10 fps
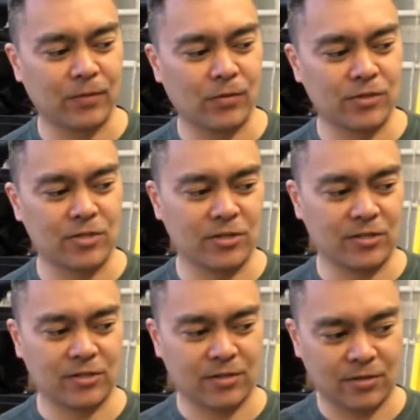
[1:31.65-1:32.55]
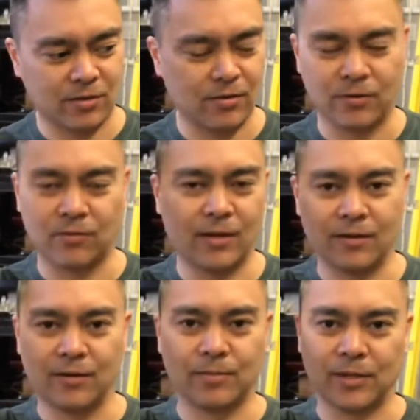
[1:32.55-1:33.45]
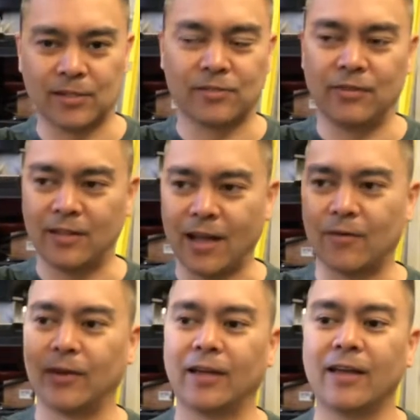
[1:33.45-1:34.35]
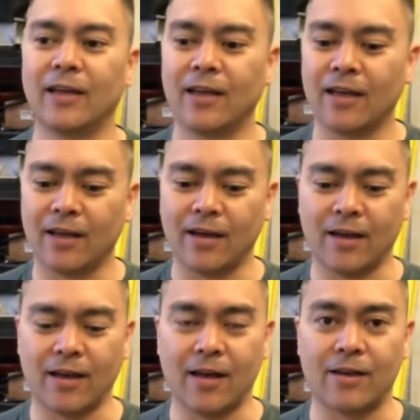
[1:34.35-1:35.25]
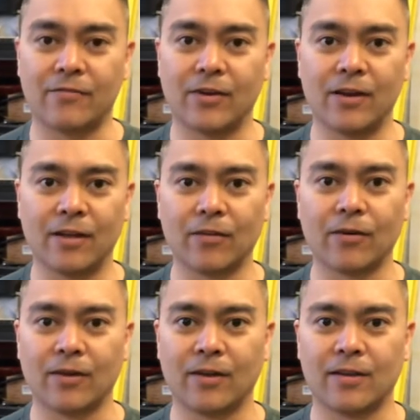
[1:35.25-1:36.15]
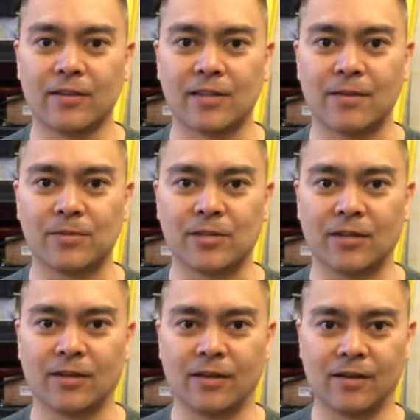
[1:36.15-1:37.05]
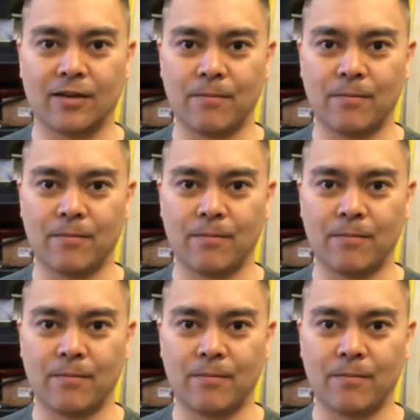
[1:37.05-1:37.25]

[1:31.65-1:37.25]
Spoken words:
which is 300 plus feet that way, I have another Samsung